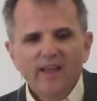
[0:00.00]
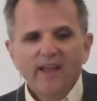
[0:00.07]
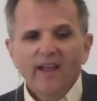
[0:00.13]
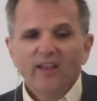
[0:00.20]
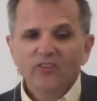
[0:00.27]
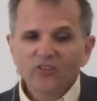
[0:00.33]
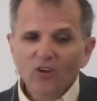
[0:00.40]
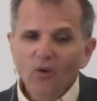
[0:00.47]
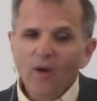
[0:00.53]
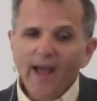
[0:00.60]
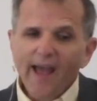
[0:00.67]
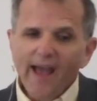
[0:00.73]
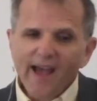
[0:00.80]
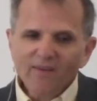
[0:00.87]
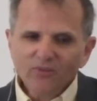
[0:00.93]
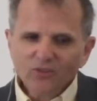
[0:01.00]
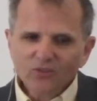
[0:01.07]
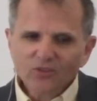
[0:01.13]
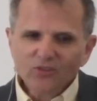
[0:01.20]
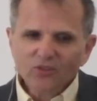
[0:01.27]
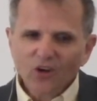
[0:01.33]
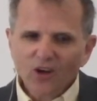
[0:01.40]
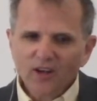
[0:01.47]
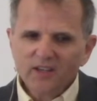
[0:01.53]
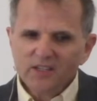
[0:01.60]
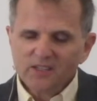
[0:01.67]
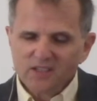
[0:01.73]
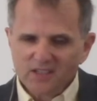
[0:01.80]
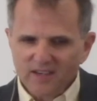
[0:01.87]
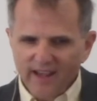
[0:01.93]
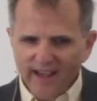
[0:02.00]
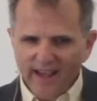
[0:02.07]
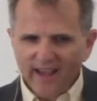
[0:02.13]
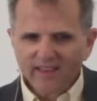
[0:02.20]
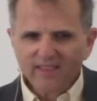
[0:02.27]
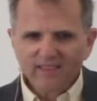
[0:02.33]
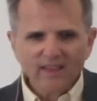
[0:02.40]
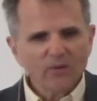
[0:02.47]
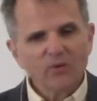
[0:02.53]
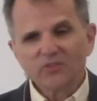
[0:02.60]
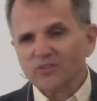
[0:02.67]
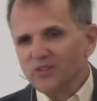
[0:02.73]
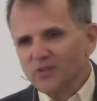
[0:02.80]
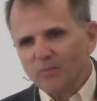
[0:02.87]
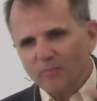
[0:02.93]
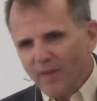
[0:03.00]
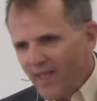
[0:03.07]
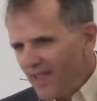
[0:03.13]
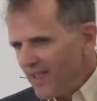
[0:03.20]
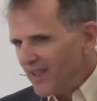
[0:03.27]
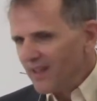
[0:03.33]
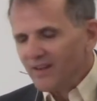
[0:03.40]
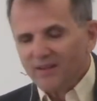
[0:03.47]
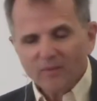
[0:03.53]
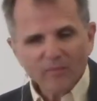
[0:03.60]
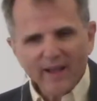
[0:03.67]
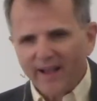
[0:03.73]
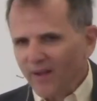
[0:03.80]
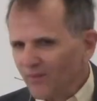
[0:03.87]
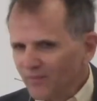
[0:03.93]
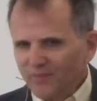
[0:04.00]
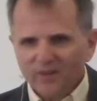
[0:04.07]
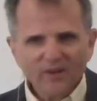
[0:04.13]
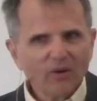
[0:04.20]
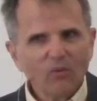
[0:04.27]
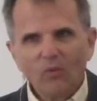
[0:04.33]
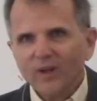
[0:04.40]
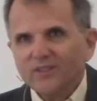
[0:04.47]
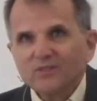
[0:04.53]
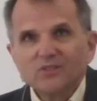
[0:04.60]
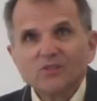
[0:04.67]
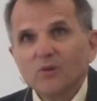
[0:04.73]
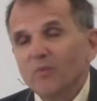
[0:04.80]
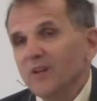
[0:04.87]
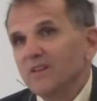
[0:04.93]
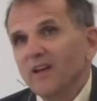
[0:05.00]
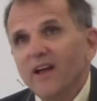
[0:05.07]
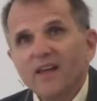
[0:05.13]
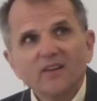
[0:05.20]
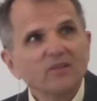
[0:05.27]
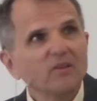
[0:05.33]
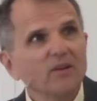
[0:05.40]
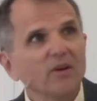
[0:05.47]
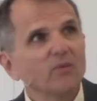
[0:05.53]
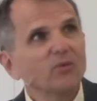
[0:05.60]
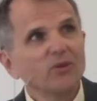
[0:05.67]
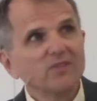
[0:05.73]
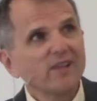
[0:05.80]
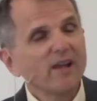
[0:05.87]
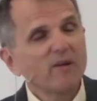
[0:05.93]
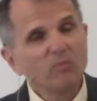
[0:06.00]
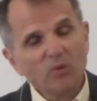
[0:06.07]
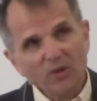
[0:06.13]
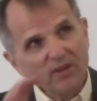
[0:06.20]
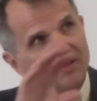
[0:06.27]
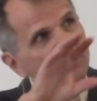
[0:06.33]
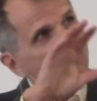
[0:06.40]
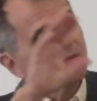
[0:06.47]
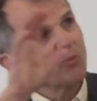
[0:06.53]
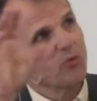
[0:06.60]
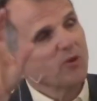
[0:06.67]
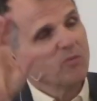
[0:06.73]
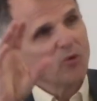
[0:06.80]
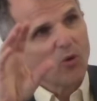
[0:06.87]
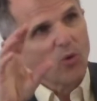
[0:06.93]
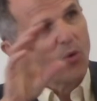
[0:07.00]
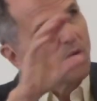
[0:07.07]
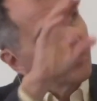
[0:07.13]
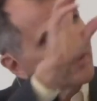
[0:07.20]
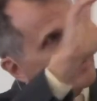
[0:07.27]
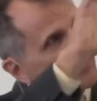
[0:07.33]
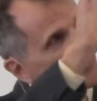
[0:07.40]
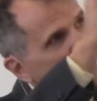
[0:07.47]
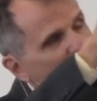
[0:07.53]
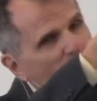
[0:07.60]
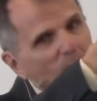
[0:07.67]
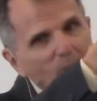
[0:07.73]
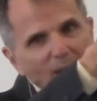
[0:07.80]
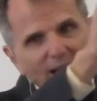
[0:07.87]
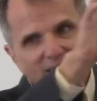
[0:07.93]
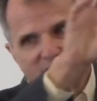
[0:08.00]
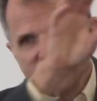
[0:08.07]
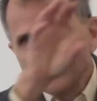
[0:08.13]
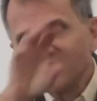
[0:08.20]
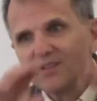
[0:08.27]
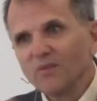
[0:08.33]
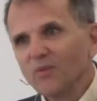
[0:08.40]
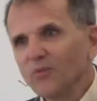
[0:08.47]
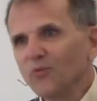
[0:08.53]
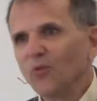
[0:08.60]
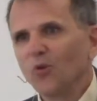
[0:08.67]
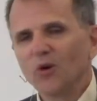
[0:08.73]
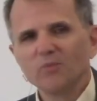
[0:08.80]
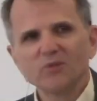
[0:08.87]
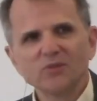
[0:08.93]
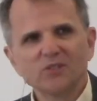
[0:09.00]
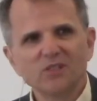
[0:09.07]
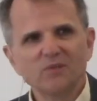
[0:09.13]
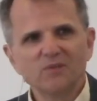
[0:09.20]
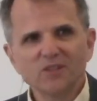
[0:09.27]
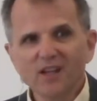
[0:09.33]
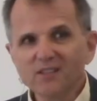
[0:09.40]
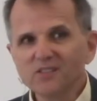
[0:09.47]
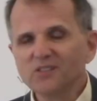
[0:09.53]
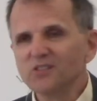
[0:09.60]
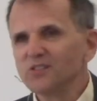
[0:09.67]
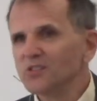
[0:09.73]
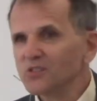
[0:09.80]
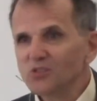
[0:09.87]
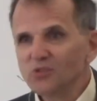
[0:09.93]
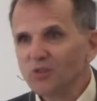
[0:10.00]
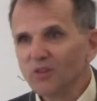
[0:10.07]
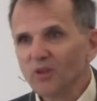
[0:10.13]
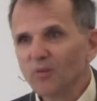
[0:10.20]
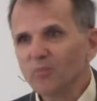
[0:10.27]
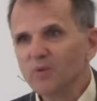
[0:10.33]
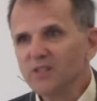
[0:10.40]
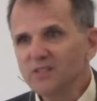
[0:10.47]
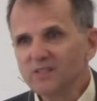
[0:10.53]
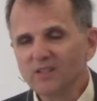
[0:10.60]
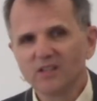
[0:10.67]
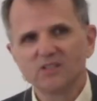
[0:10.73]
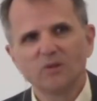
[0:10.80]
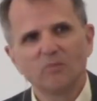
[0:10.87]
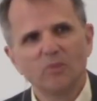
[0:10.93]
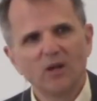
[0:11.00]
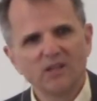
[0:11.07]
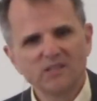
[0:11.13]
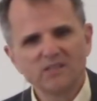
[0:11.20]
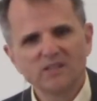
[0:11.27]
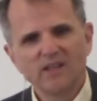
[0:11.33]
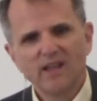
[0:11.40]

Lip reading: And so after Taney's death, there was a debate about, what should be done. For example, in the Supreme Court, there were busts of the former chief justices. Should there be such a bust?